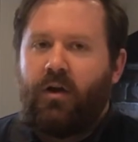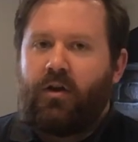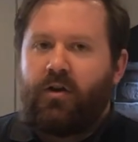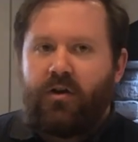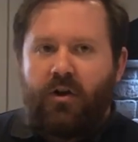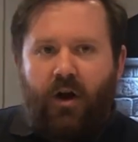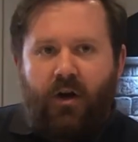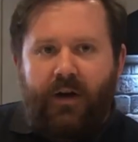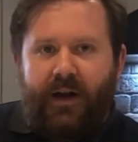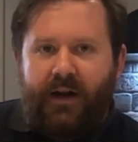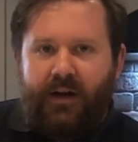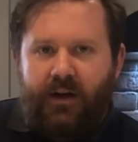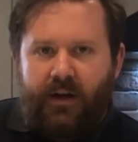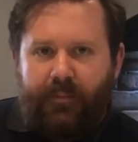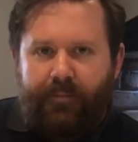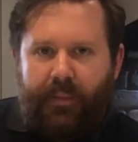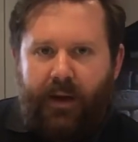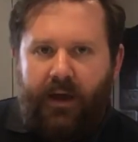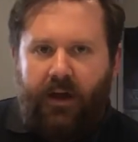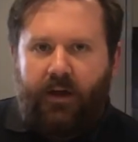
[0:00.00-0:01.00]
go down to your
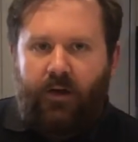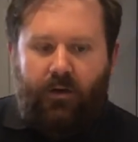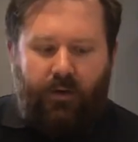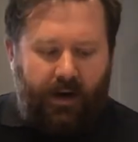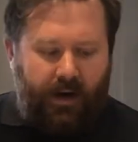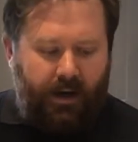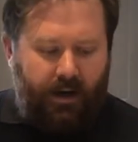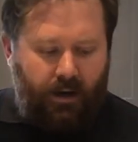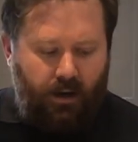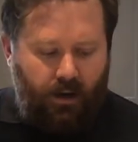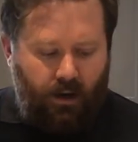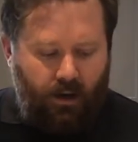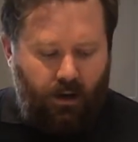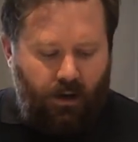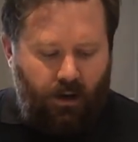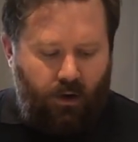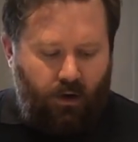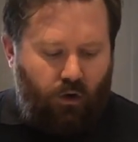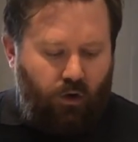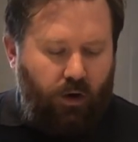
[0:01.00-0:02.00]
bakery
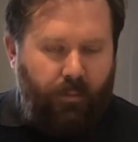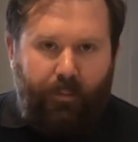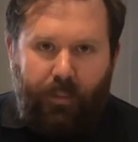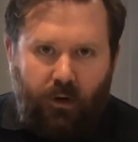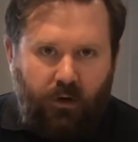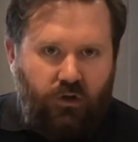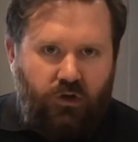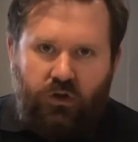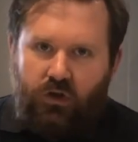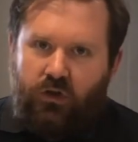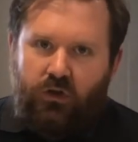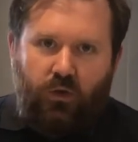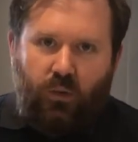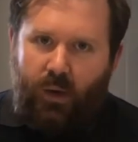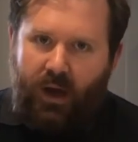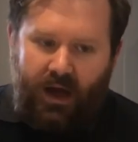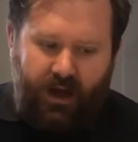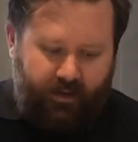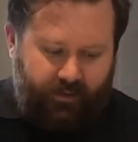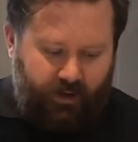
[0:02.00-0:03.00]
or your butcher's or
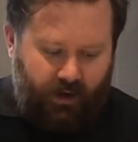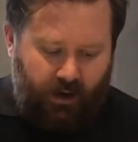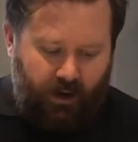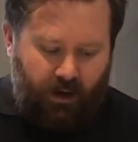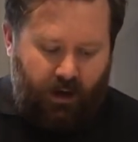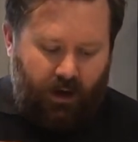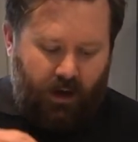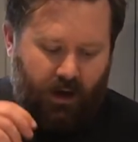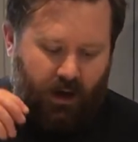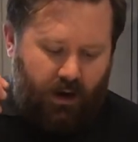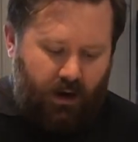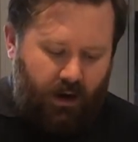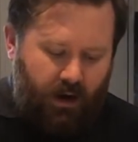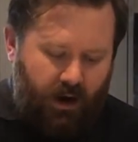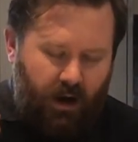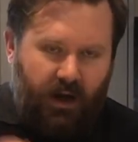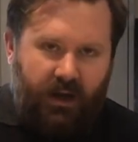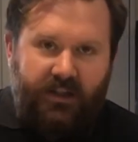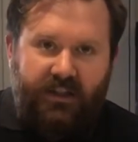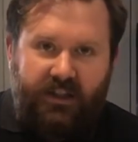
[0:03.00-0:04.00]
whatever
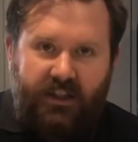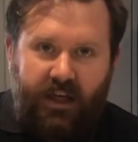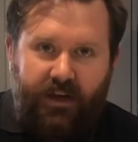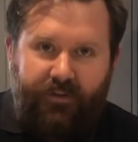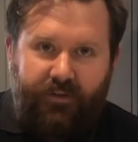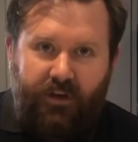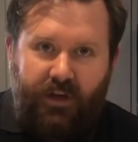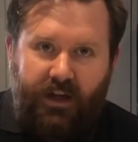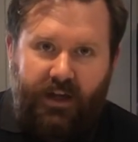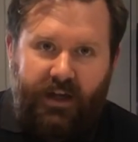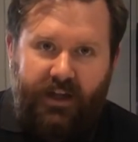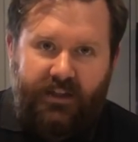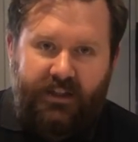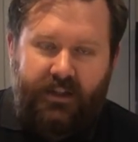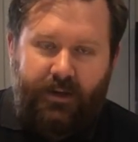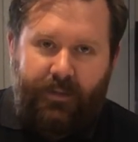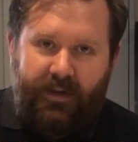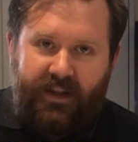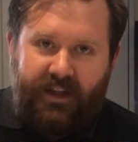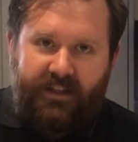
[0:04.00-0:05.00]
and see if you can get
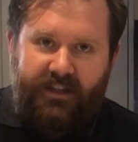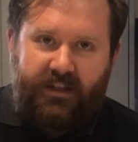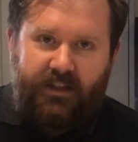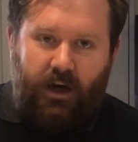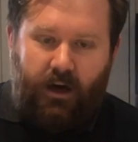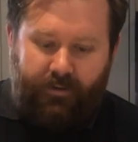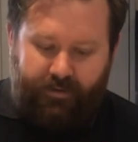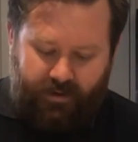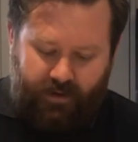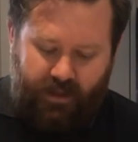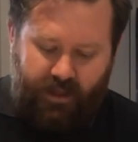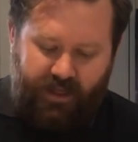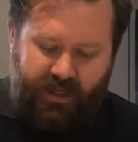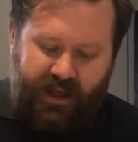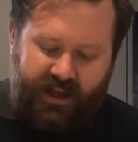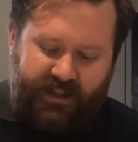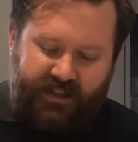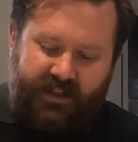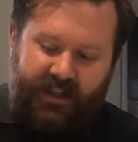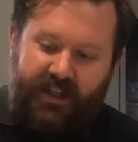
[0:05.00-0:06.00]
some of this stuff.
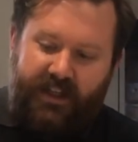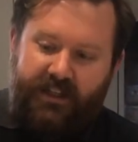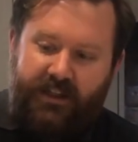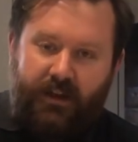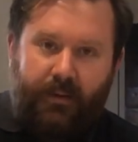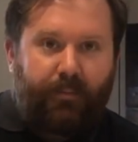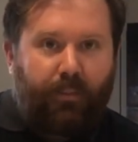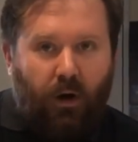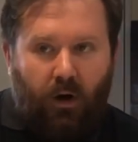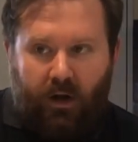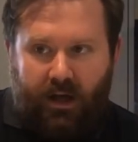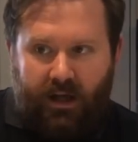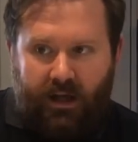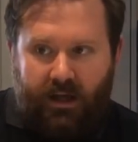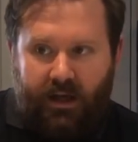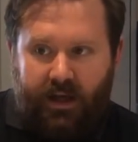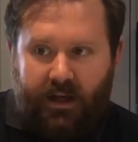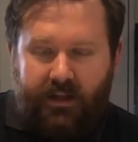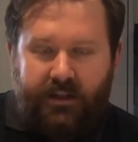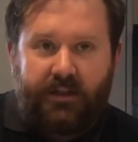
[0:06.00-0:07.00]
This is the blocky
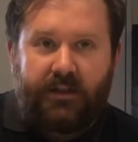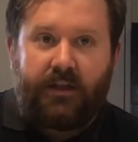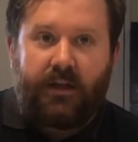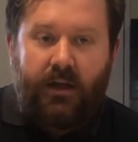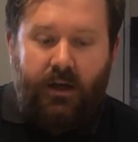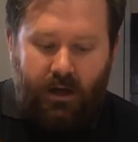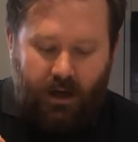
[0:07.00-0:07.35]
yeast.